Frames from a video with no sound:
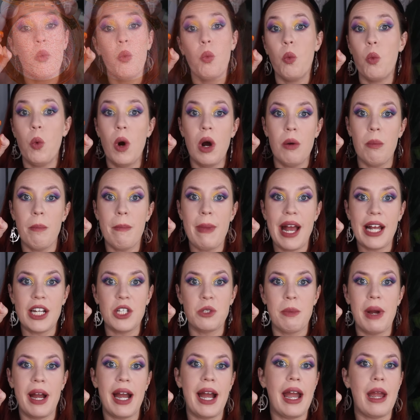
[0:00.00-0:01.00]
Won't
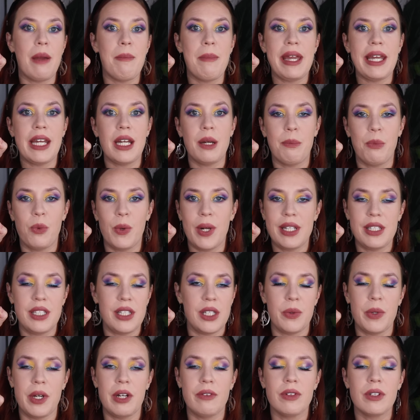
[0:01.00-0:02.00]
match my eye makeup
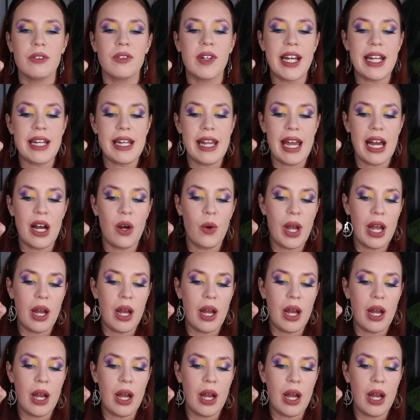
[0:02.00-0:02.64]
whatsoever right now.